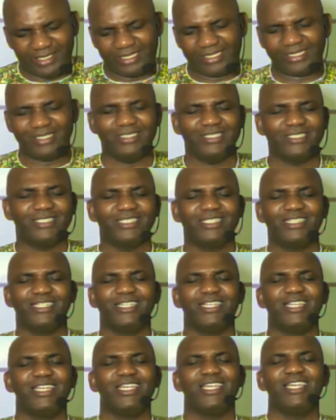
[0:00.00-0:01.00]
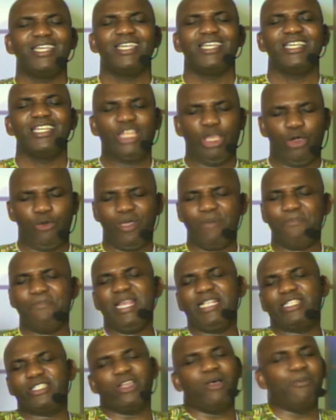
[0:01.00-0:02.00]
you will
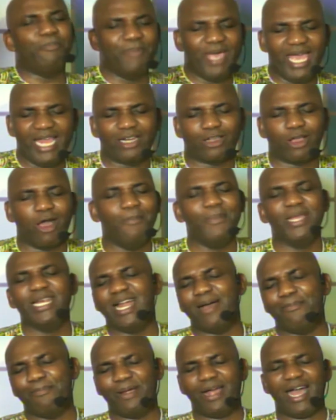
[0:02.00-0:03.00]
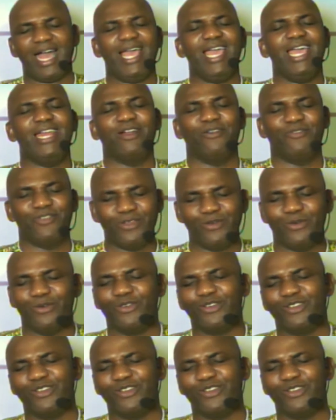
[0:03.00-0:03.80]
meet some men coming ahead of you.